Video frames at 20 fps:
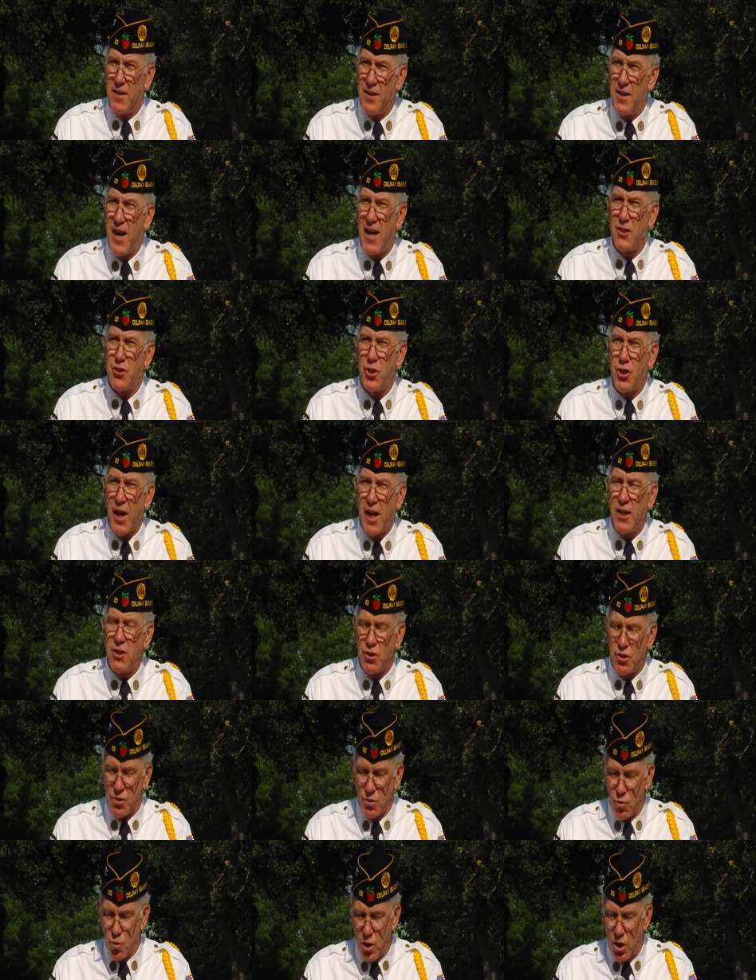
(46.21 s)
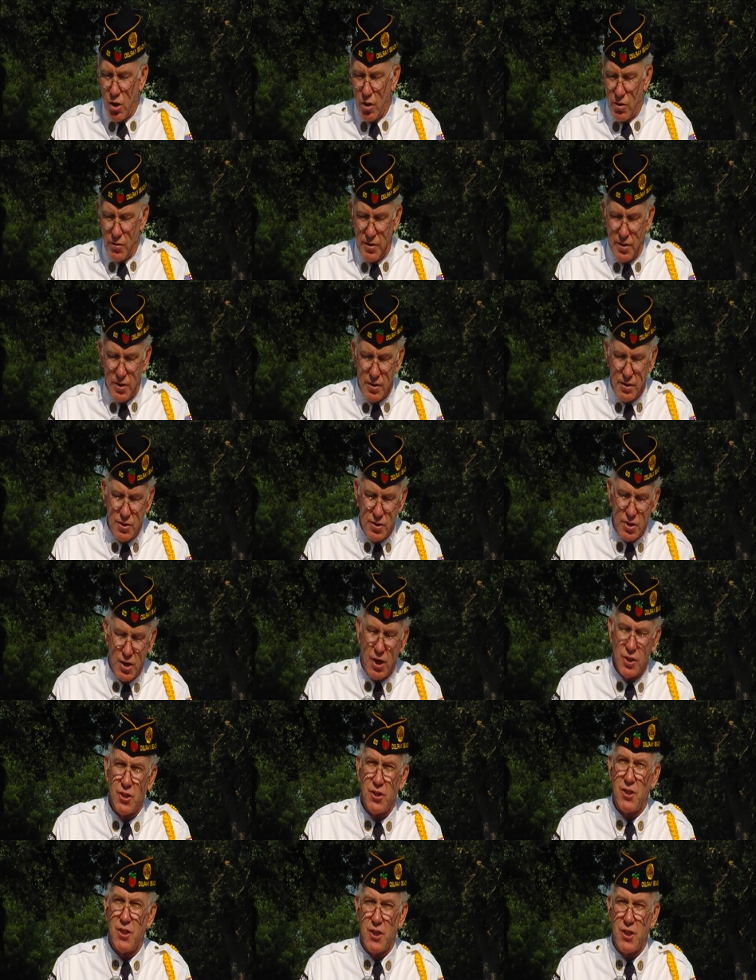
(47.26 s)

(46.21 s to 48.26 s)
did not change the world, Sergeant